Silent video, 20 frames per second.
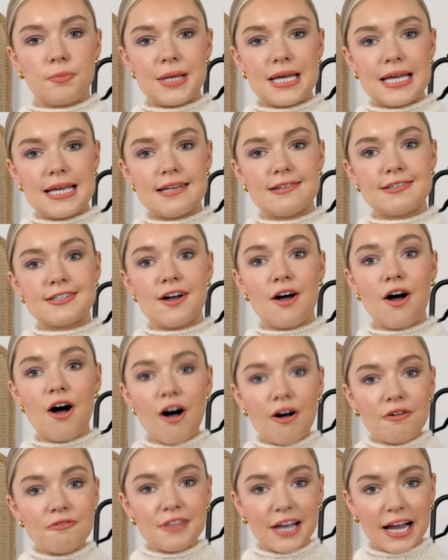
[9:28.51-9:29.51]
piece
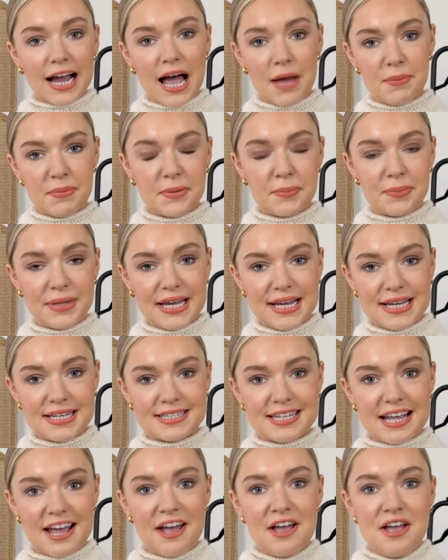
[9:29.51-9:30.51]
of the camel
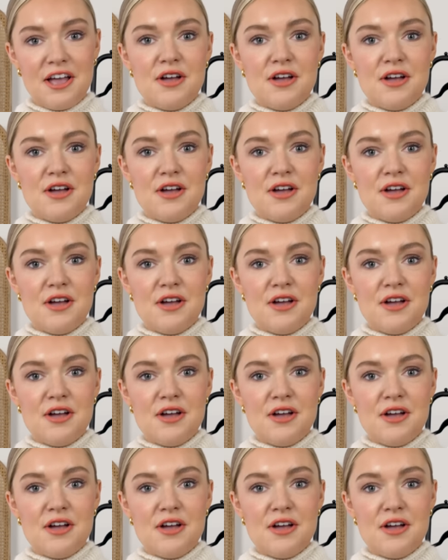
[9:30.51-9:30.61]
blazer,